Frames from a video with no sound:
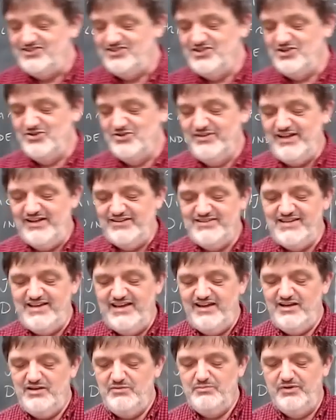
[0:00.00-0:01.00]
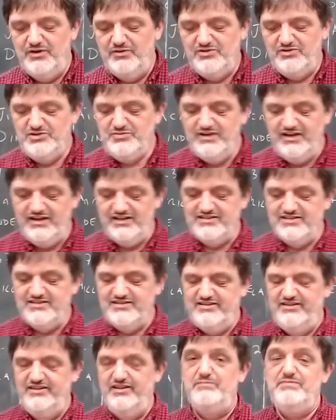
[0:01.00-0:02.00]
that should go without saying, but which
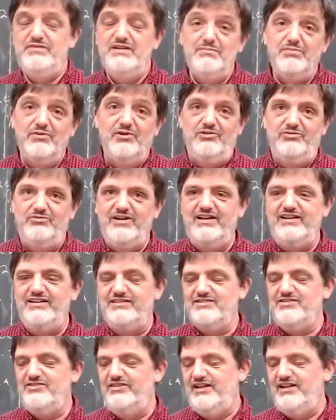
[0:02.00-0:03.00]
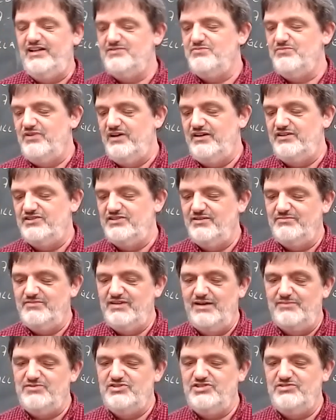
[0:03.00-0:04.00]
means the people, right? So that's why
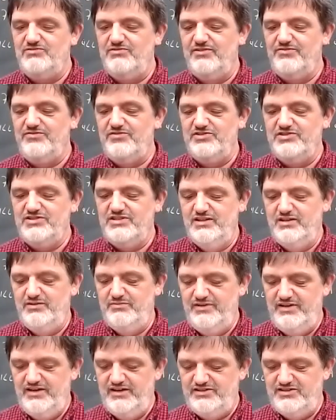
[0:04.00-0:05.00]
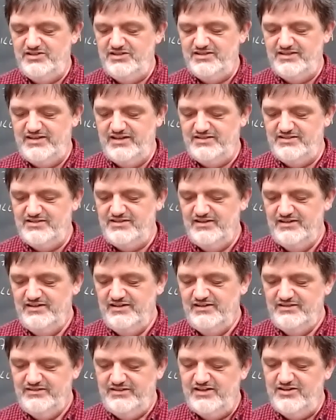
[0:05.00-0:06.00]
sometimes she refers to them as she says
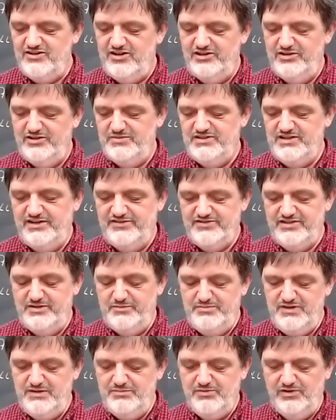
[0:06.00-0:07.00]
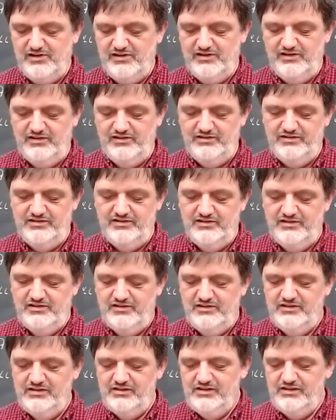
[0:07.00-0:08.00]
they call themselves the people.
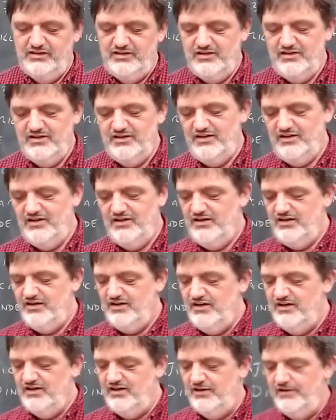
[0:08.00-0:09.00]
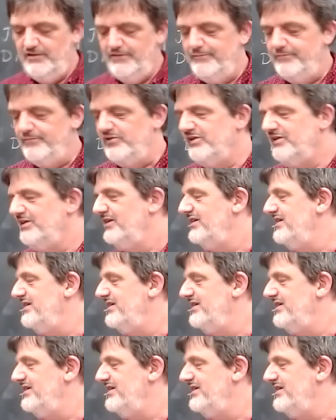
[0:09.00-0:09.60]
Um,